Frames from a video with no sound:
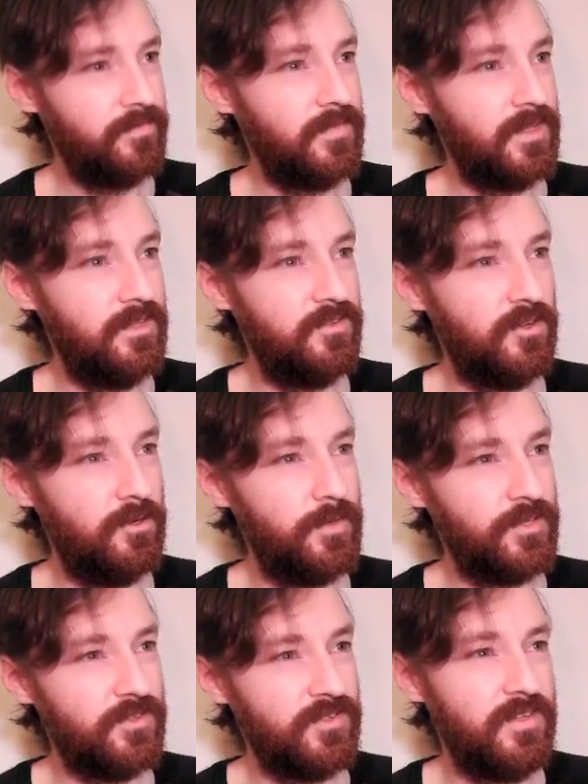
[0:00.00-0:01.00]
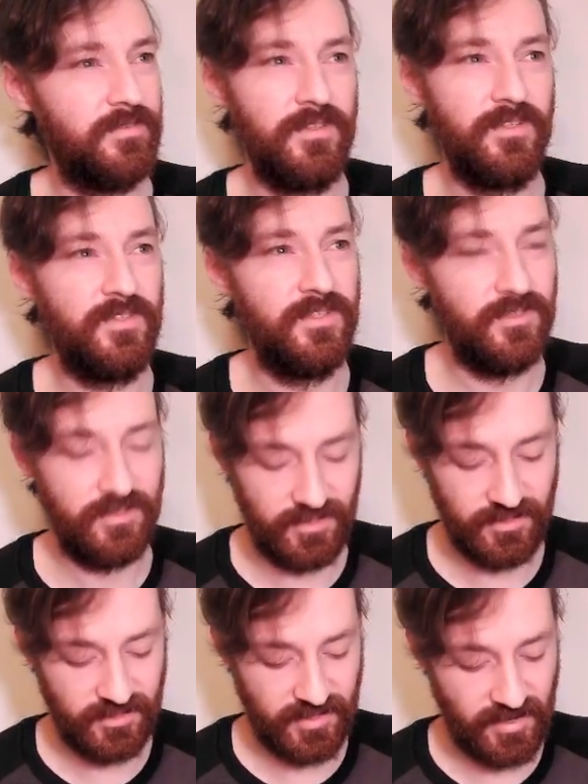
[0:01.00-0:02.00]
And there's a whole bunch of stuff that says
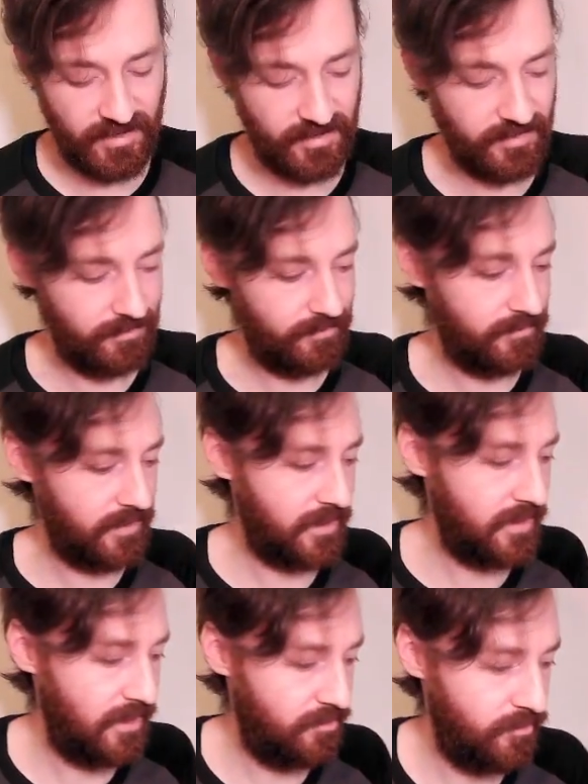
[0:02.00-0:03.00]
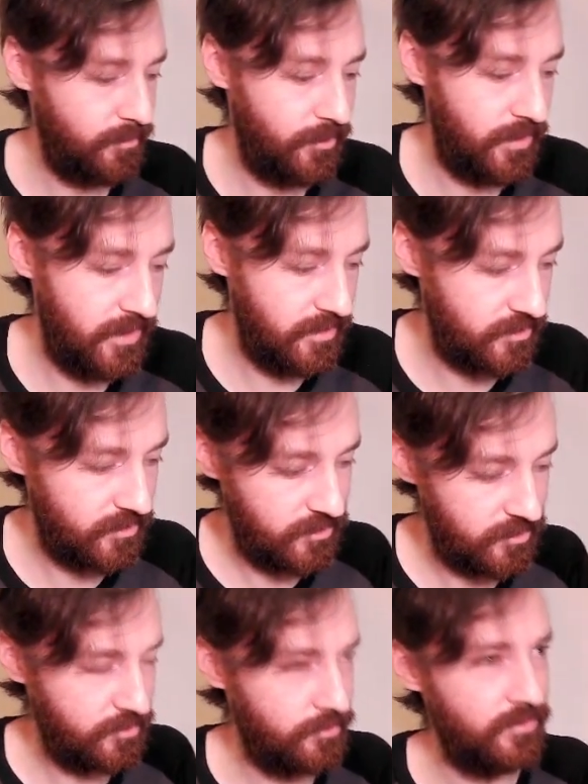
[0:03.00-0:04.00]
discard a card from your hand
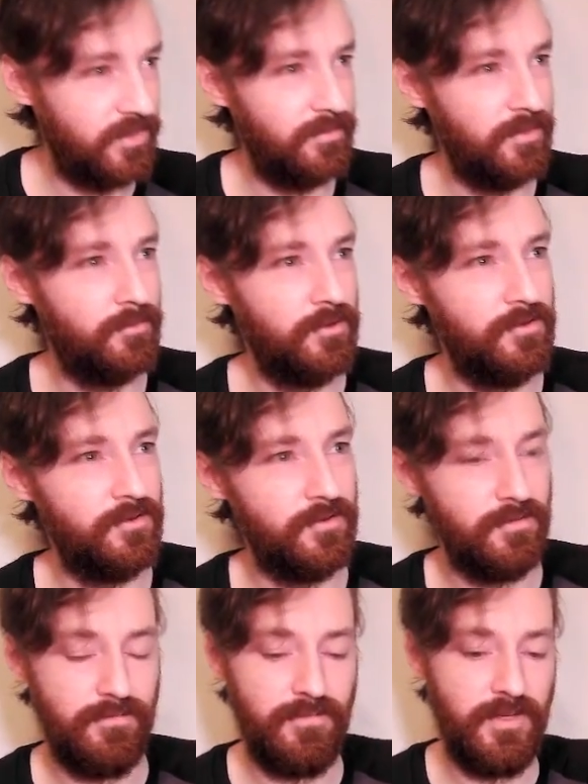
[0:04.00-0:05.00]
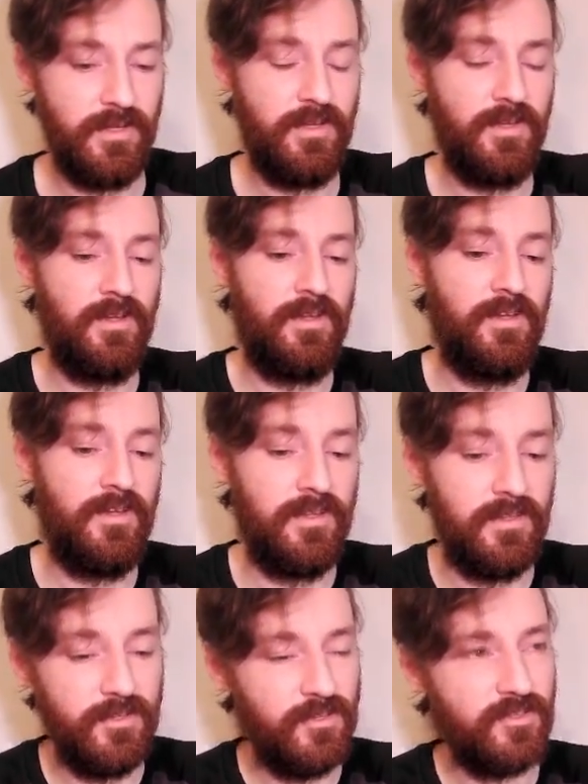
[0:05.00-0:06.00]
to do something broken.
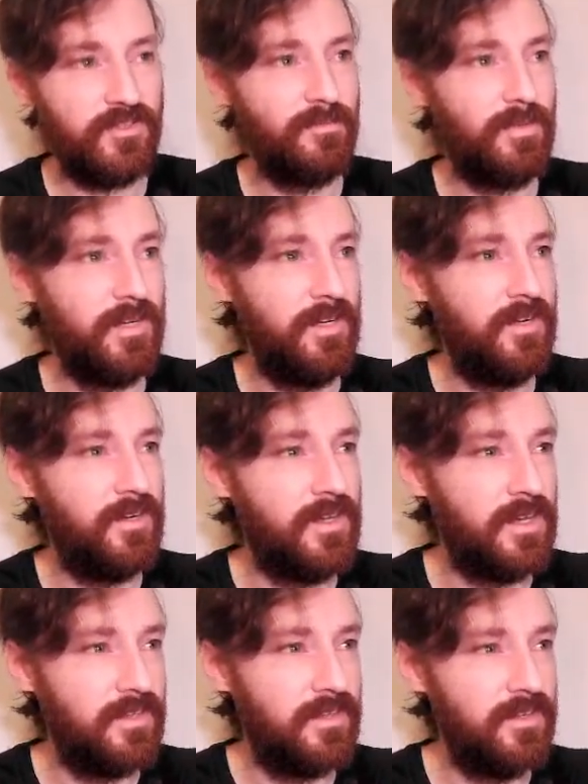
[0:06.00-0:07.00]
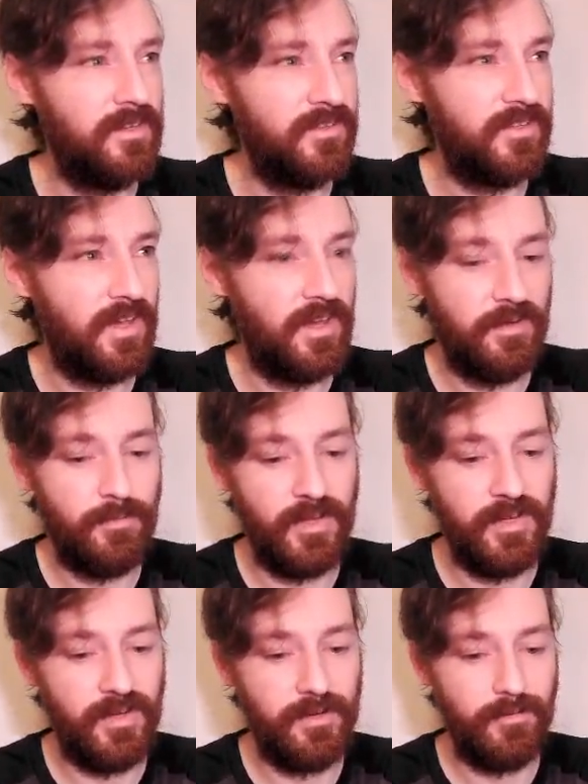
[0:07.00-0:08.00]
And then you just completely negate the discard part.